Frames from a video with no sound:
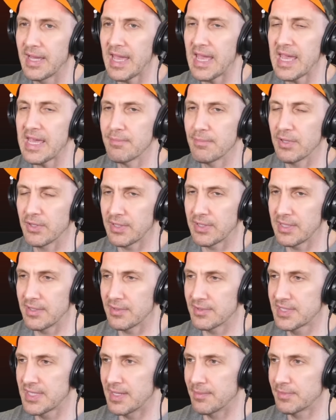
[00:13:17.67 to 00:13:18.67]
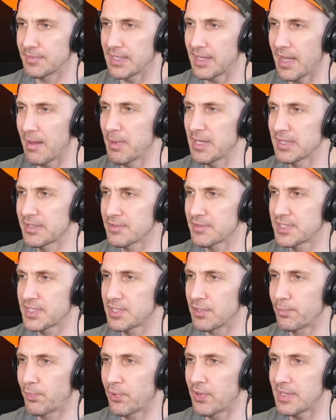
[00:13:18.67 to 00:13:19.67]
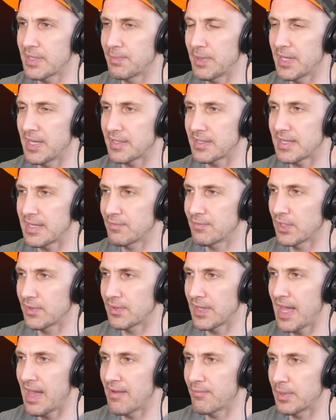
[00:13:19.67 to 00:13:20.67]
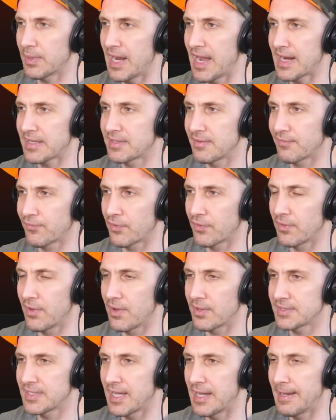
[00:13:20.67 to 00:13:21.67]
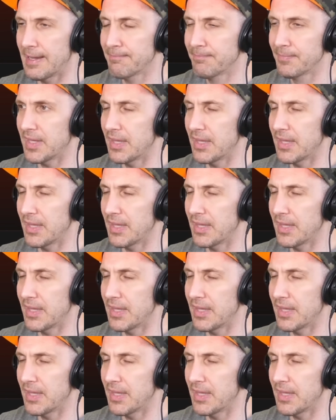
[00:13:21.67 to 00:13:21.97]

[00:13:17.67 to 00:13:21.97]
8 million or something. I bet they're still pretty big, even though they haven't been active for a long time.